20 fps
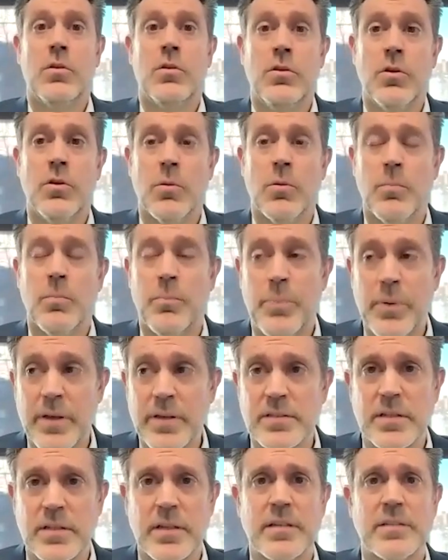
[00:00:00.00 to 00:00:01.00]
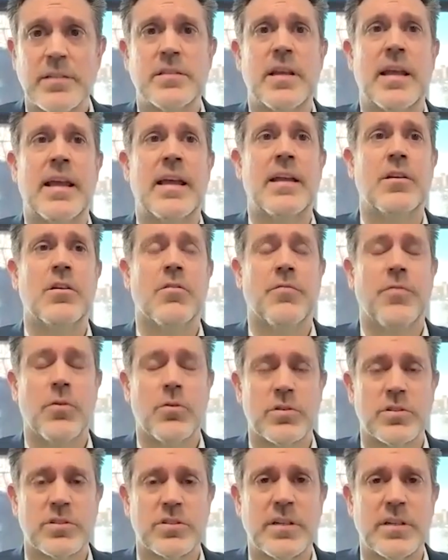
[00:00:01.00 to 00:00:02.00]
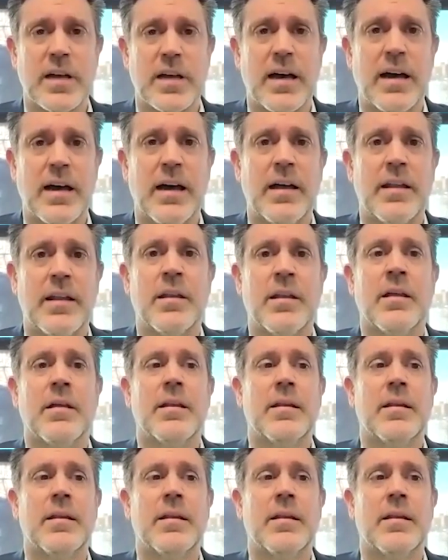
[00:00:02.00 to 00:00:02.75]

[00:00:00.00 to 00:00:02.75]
your business and you're focusing on